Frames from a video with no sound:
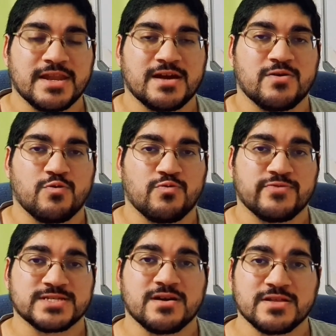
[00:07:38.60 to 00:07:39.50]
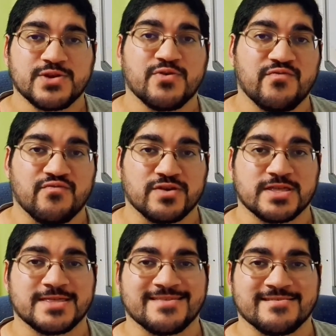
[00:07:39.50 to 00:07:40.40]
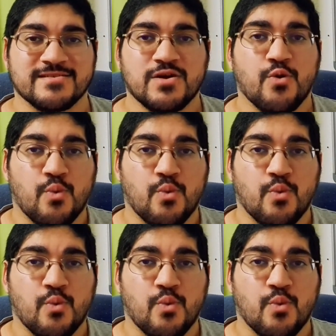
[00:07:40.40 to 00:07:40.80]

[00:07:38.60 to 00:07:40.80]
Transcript: Now we're starting off with the